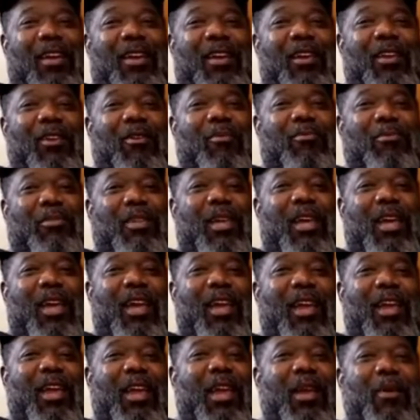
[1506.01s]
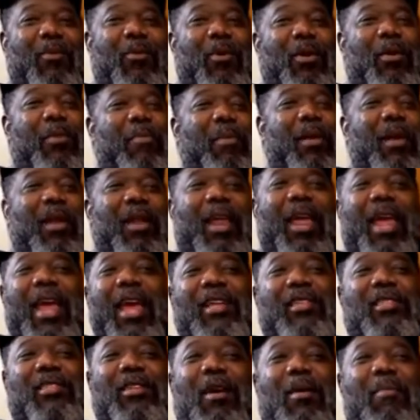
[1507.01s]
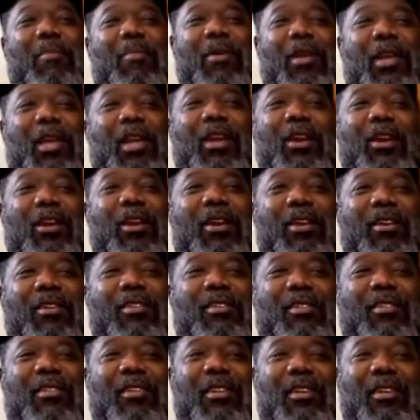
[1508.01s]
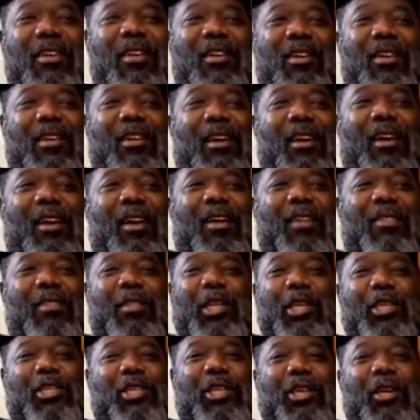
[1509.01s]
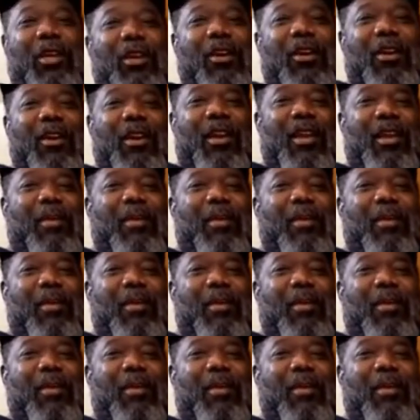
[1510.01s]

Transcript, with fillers: You know, what I'm saying it would have been X number of years uh, this year."